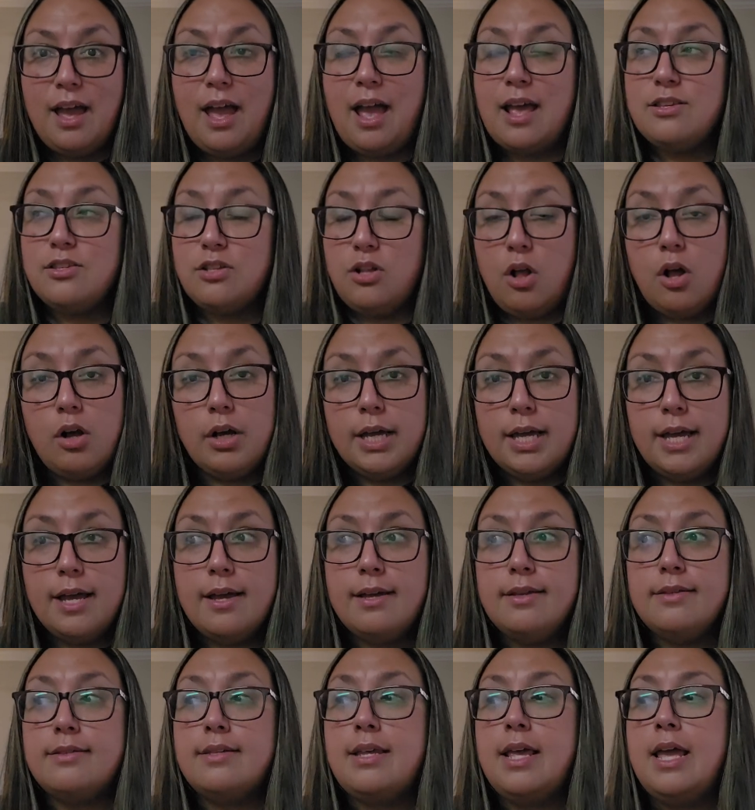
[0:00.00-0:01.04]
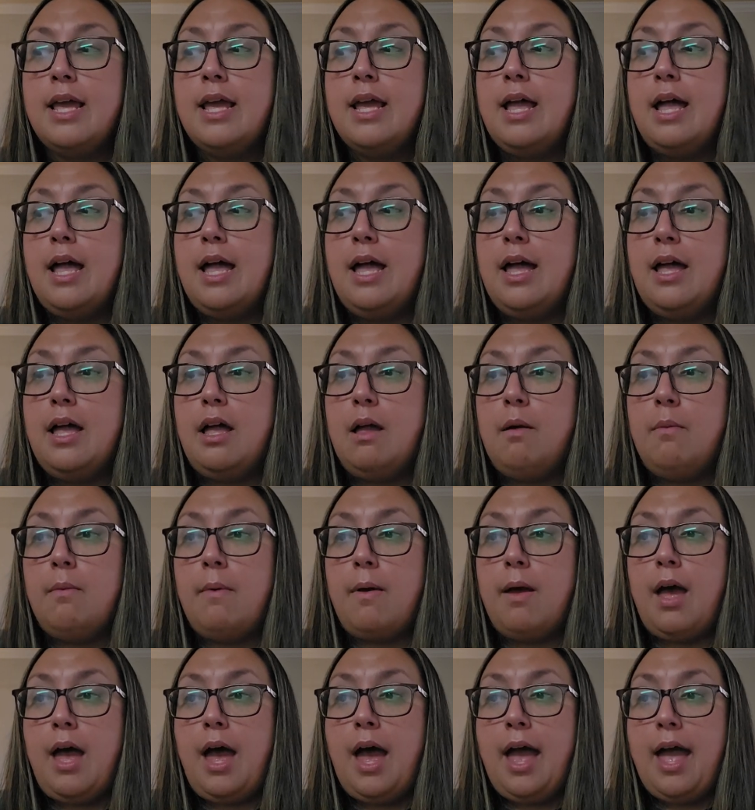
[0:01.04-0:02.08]
As long as um,
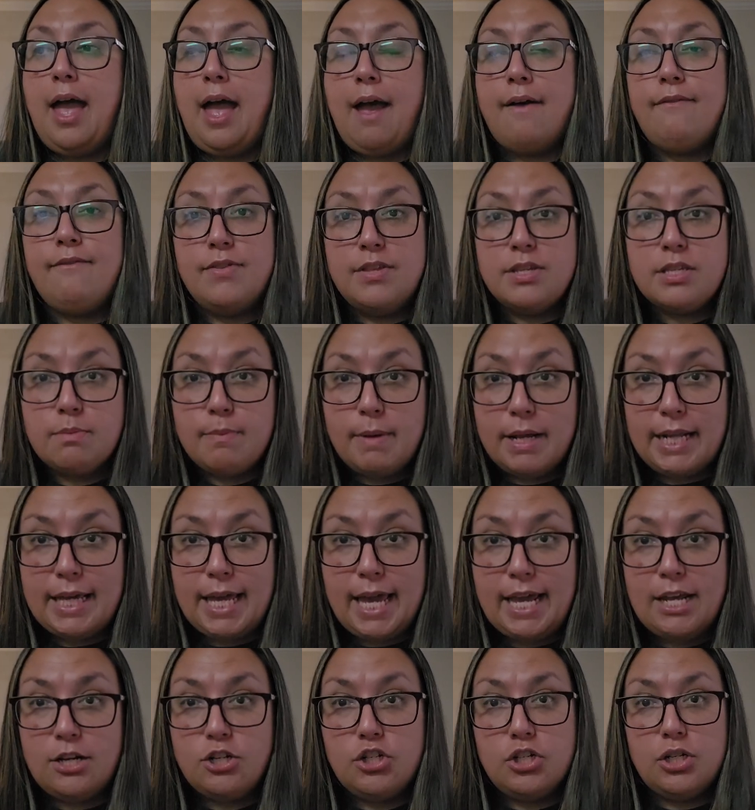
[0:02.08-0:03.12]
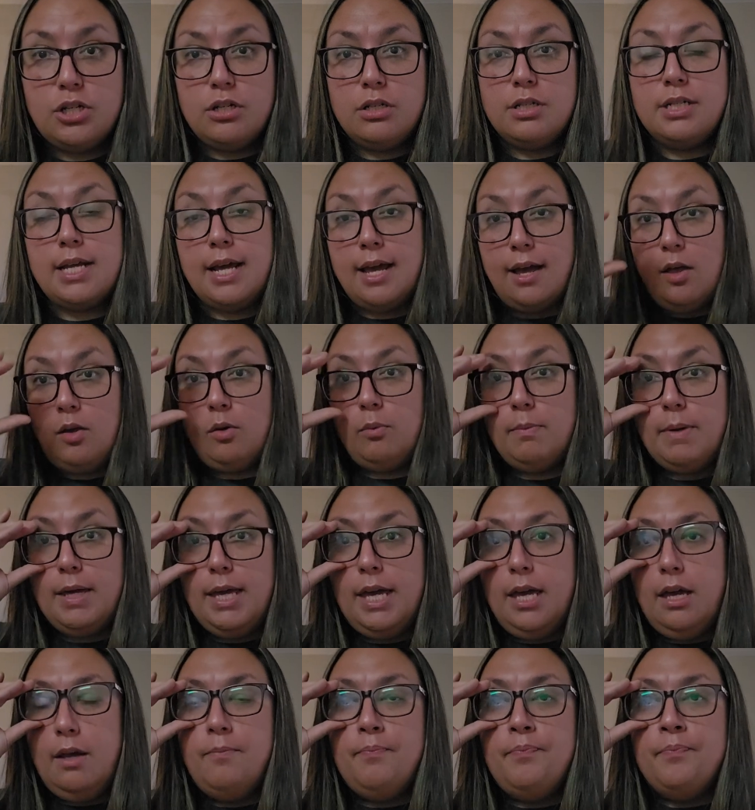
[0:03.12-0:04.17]
I have this medication to help
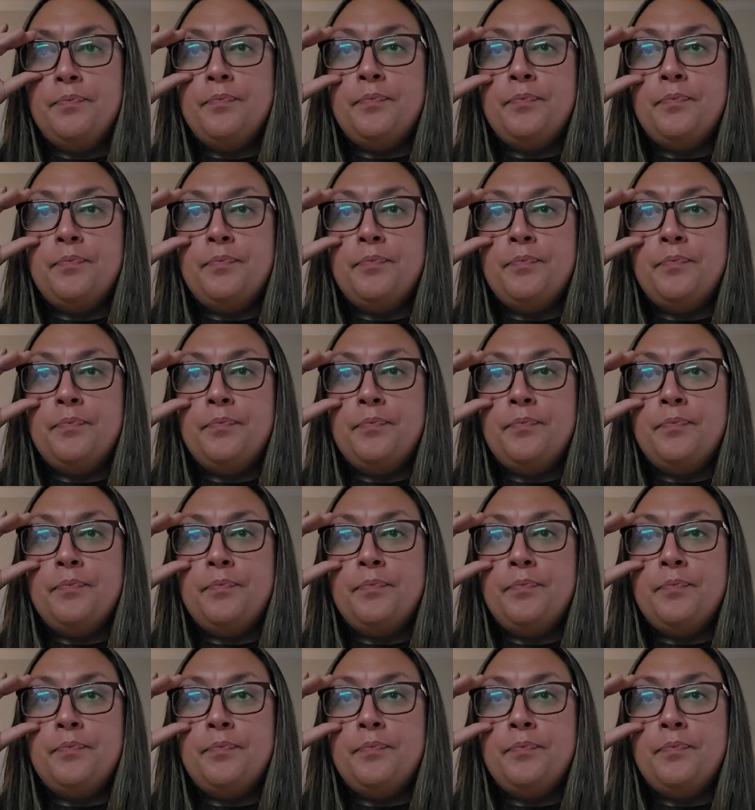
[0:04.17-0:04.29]
me,